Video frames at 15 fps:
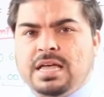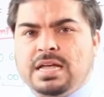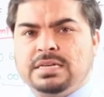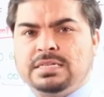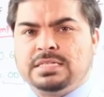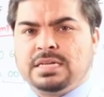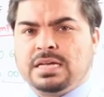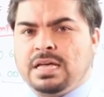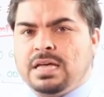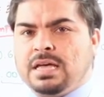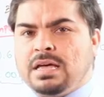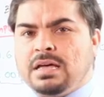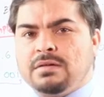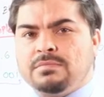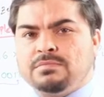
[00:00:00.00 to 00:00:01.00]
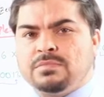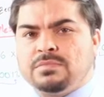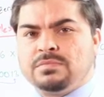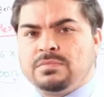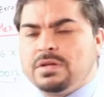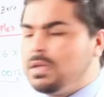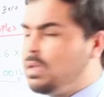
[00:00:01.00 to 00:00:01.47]

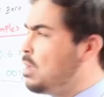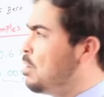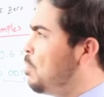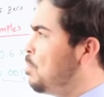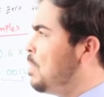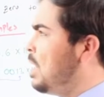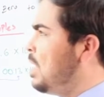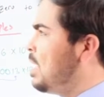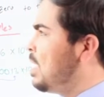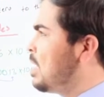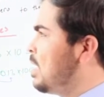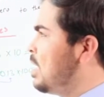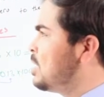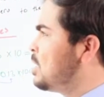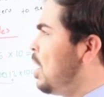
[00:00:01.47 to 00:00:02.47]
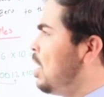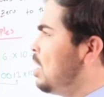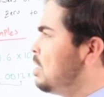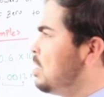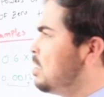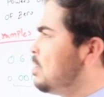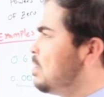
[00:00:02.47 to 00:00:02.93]
and million. It
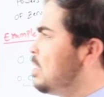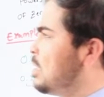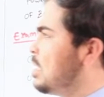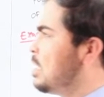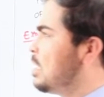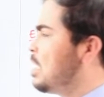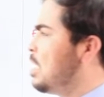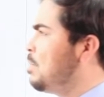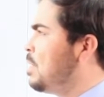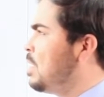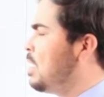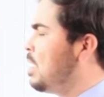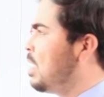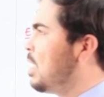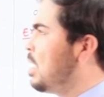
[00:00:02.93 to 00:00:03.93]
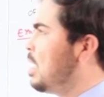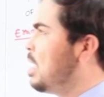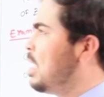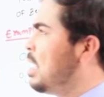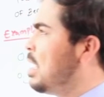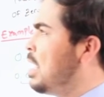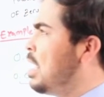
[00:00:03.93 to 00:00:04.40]
all can be
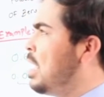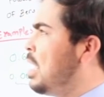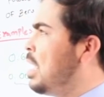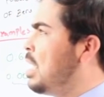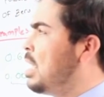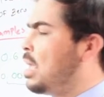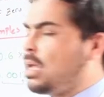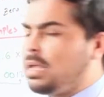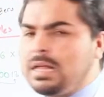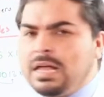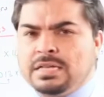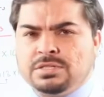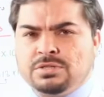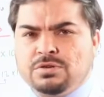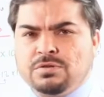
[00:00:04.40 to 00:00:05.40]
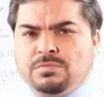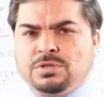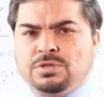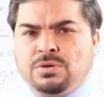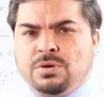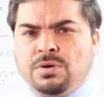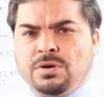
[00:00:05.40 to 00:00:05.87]

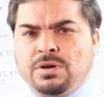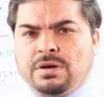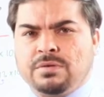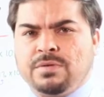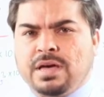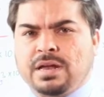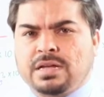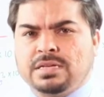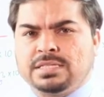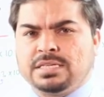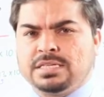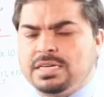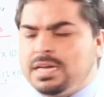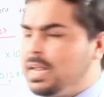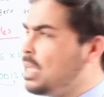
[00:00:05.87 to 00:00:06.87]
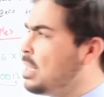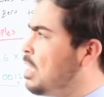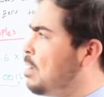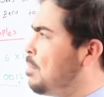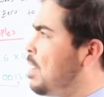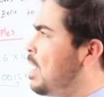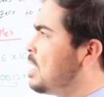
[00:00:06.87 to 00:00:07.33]
assumed or we are considering
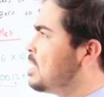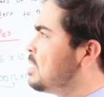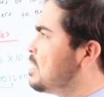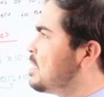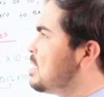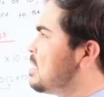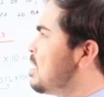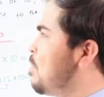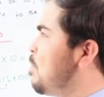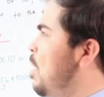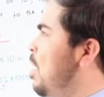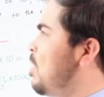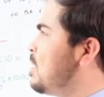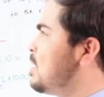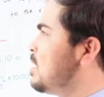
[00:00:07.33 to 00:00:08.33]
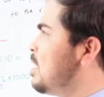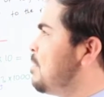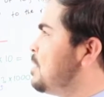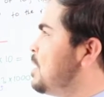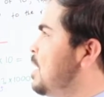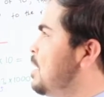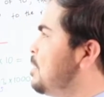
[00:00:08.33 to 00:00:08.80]
them as powers
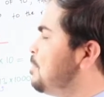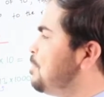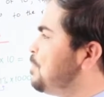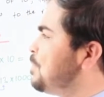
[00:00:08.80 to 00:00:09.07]
of 10.